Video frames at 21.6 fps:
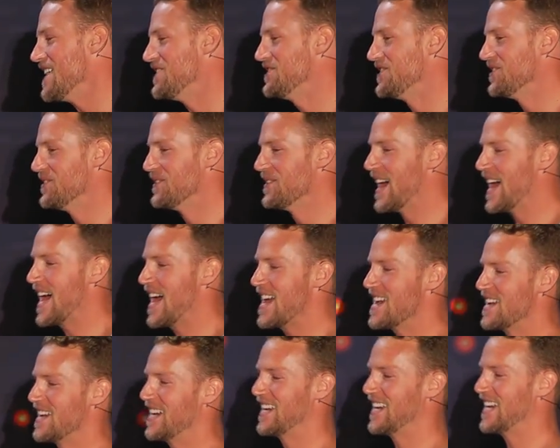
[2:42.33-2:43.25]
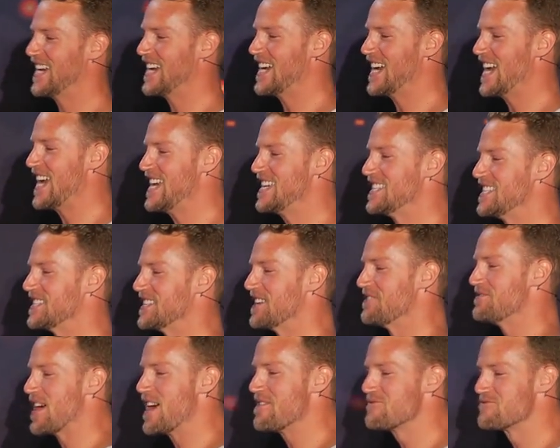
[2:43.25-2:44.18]
so I, he says,
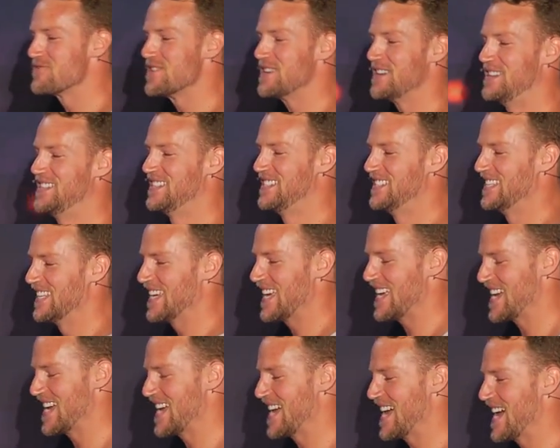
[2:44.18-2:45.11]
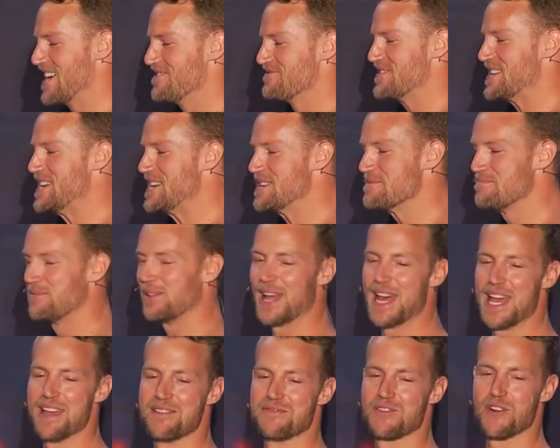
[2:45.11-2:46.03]
I've, I've, written, I've, written a
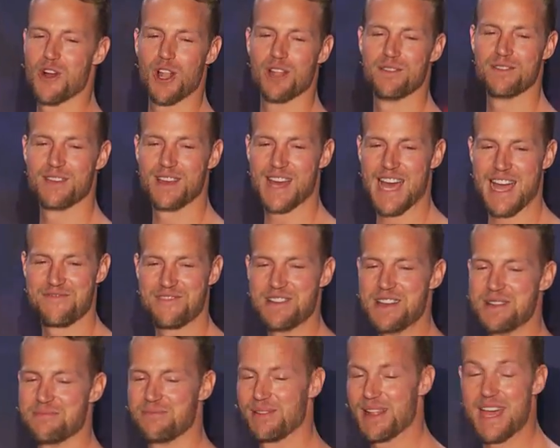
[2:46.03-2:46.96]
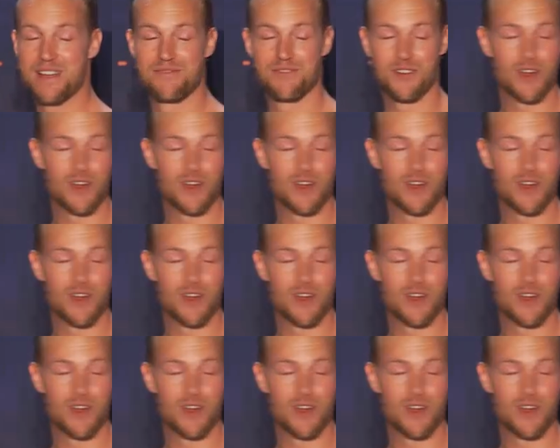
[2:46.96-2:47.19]
play for all of, I've written a play